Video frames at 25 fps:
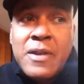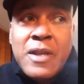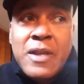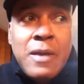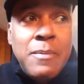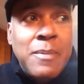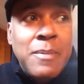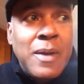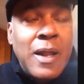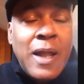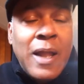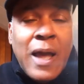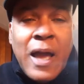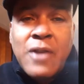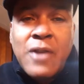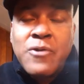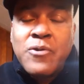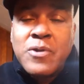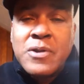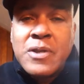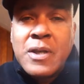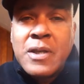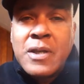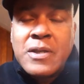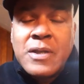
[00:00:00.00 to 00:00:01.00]
an email
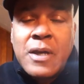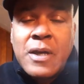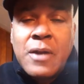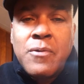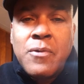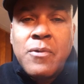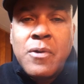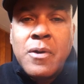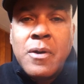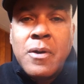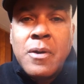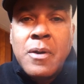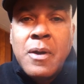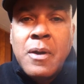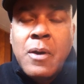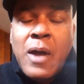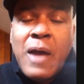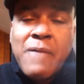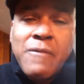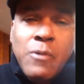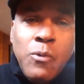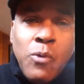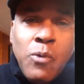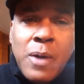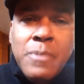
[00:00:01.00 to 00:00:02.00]
address, et cetera,
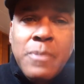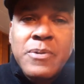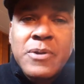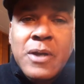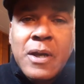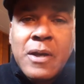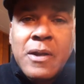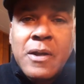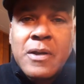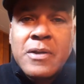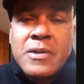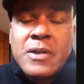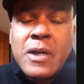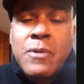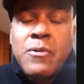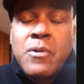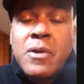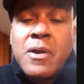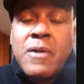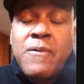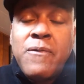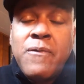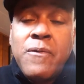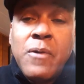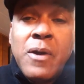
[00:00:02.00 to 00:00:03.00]
have a website, et
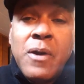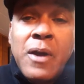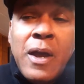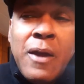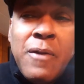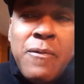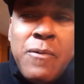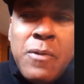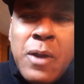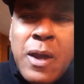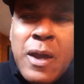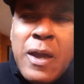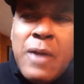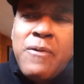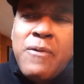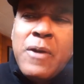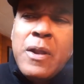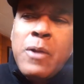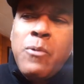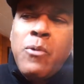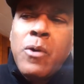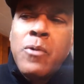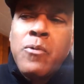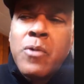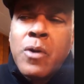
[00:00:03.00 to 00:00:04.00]
cetera. And if
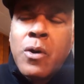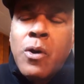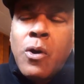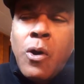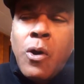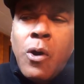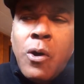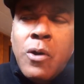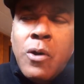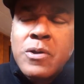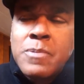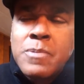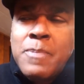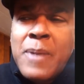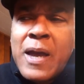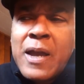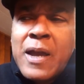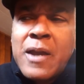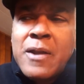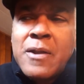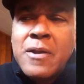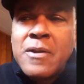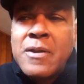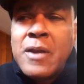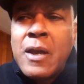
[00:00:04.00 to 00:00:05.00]
anyone recalls,
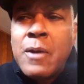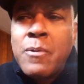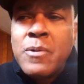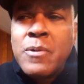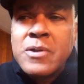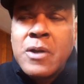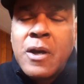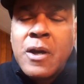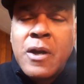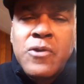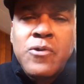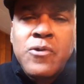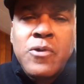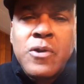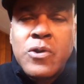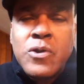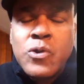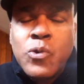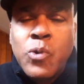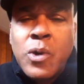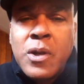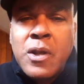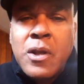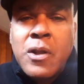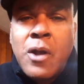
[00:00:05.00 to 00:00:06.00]
back in the day, it was
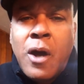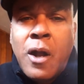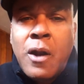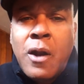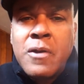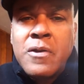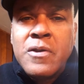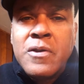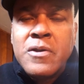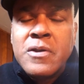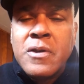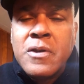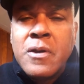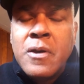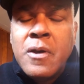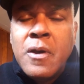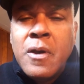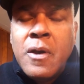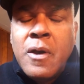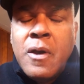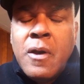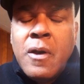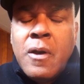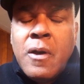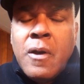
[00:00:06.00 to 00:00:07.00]
$120
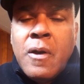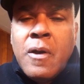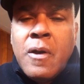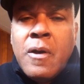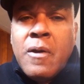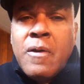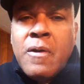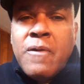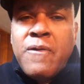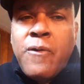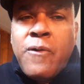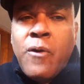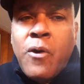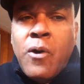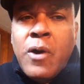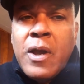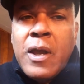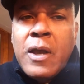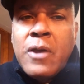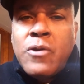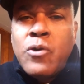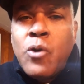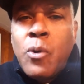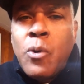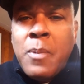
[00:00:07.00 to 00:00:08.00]
for
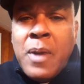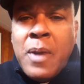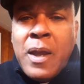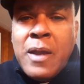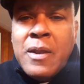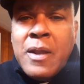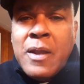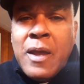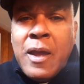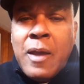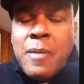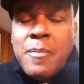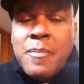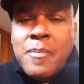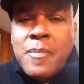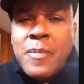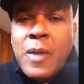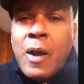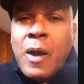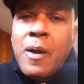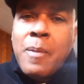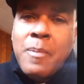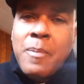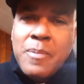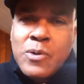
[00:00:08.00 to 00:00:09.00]
a domain name.
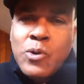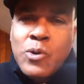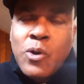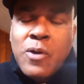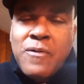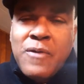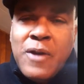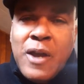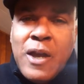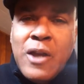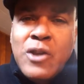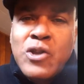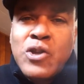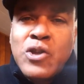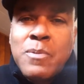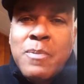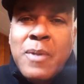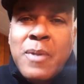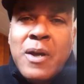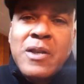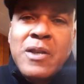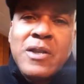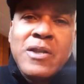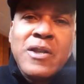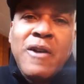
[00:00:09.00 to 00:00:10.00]
Now, I'm sort of aging
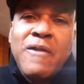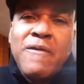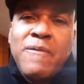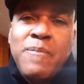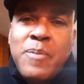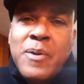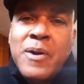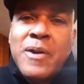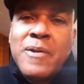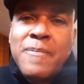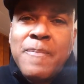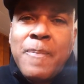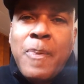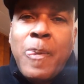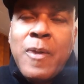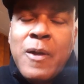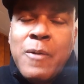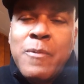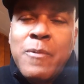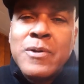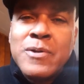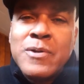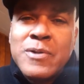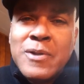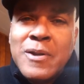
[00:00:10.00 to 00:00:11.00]
myself, but
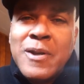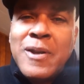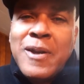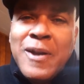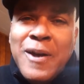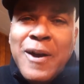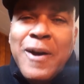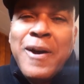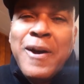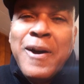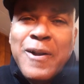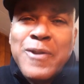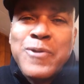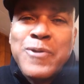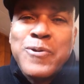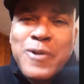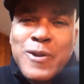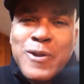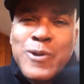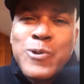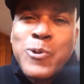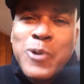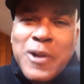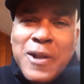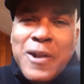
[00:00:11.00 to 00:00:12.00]
it was
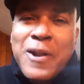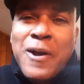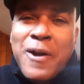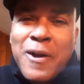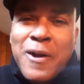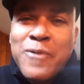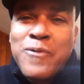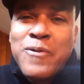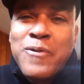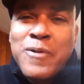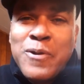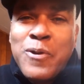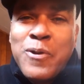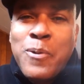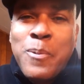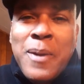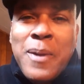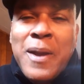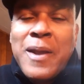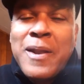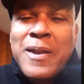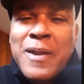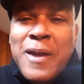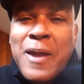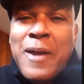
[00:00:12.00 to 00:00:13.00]
$120 for a
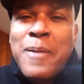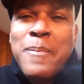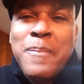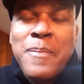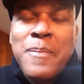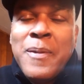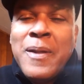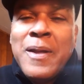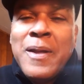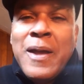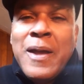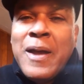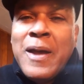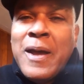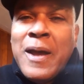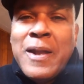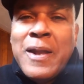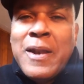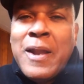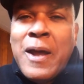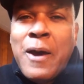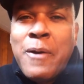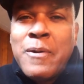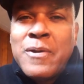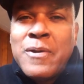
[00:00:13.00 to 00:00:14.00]
domain name.
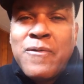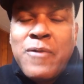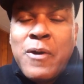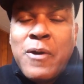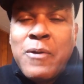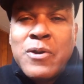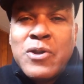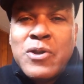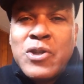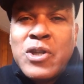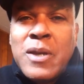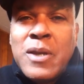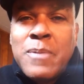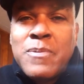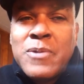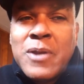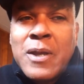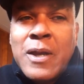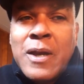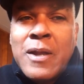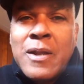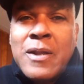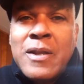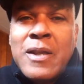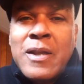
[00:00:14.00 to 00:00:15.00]
And now it's very cheap
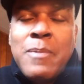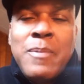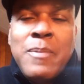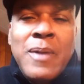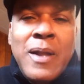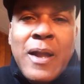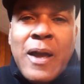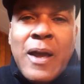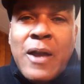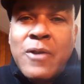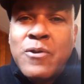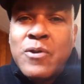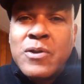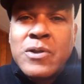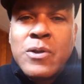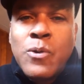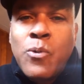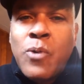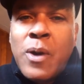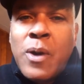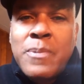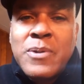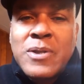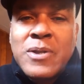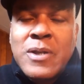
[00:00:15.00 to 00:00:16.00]
to get an email address
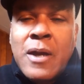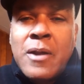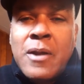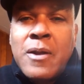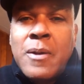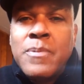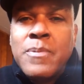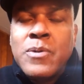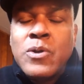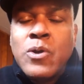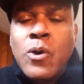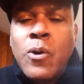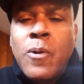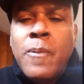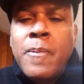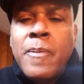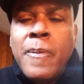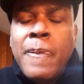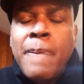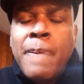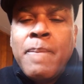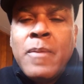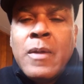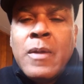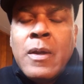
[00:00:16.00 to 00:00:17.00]
or website up. So
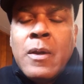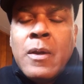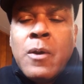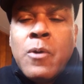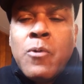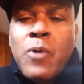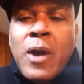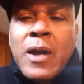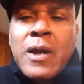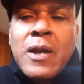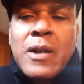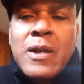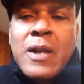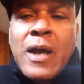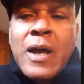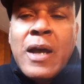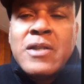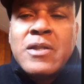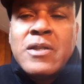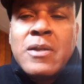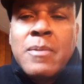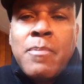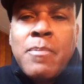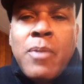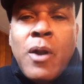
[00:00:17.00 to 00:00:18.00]

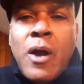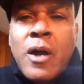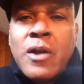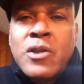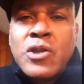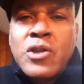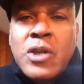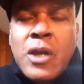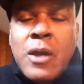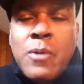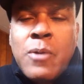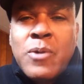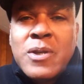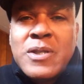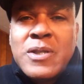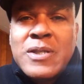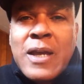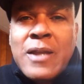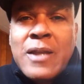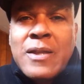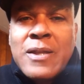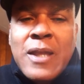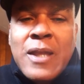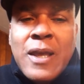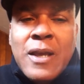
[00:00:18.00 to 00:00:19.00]
recognizing blockchain was
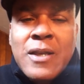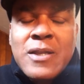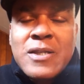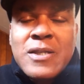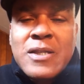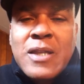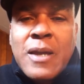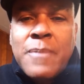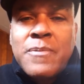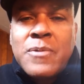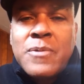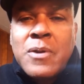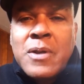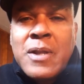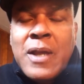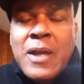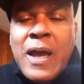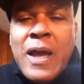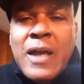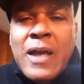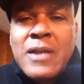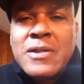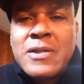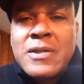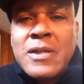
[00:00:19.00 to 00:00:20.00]
that next step to
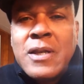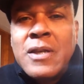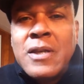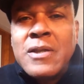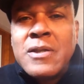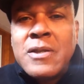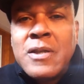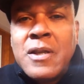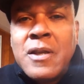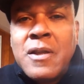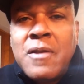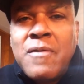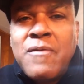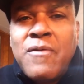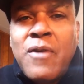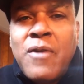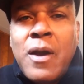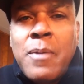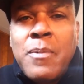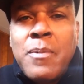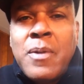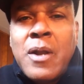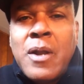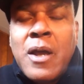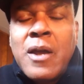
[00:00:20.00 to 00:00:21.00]
enhance the internet
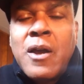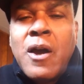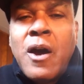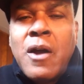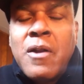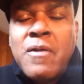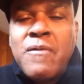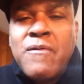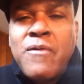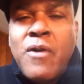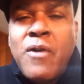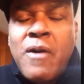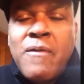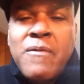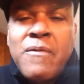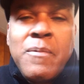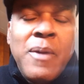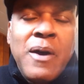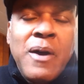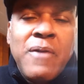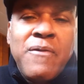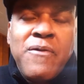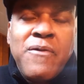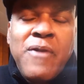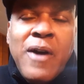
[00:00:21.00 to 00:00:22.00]
environment. I got involved
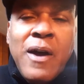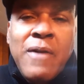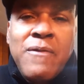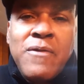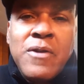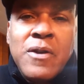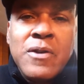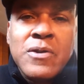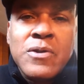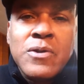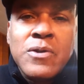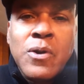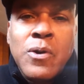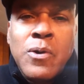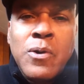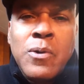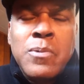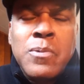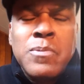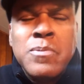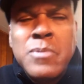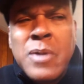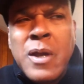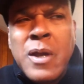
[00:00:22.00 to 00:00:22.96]
about 5 years ago,